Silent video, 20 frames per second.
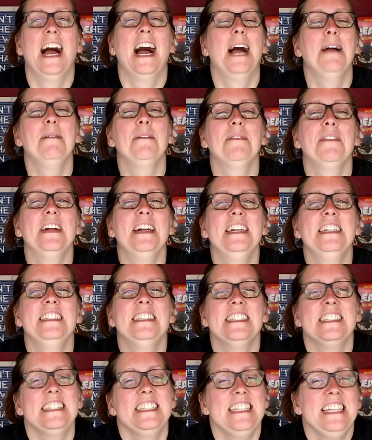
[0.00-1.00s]
Hi my friends,
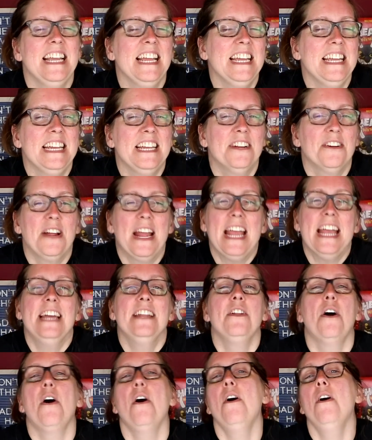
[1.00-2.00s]
it's CA here,
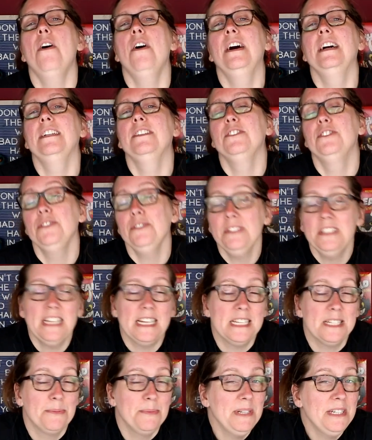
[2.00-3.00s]
and on
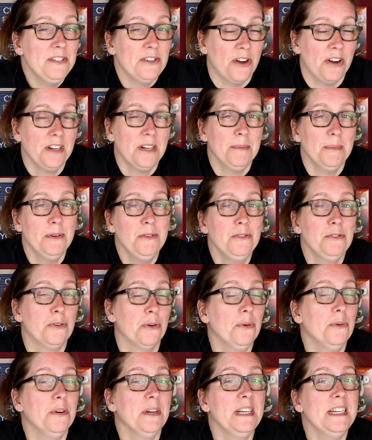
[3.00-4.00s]
Tuesdays we talk about
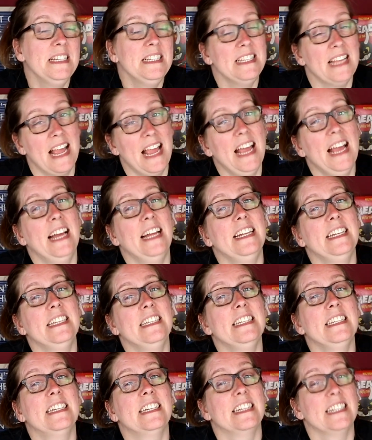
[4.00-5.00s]
toys
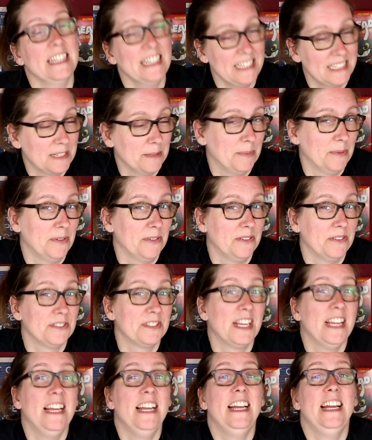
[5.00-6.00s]
and
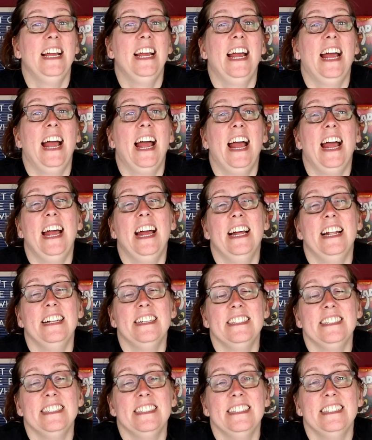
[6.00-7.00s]
collectibles,
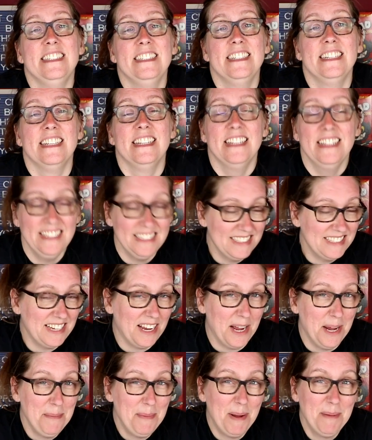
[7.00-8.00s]
and this
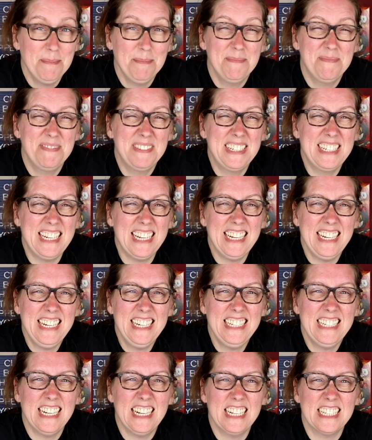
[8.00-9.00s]
time I'm getting
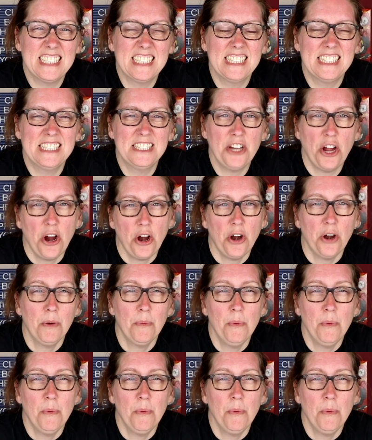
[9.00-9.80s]
into Star